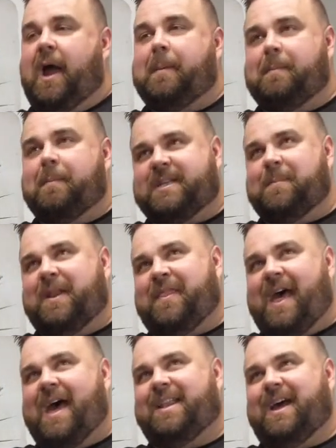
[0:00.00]
remember somebody
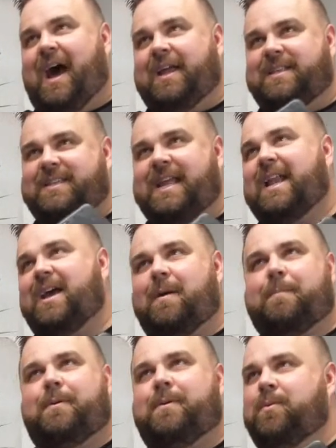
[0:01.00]
that I stayed
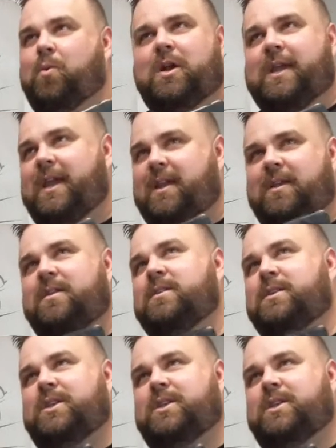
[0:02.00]
up working,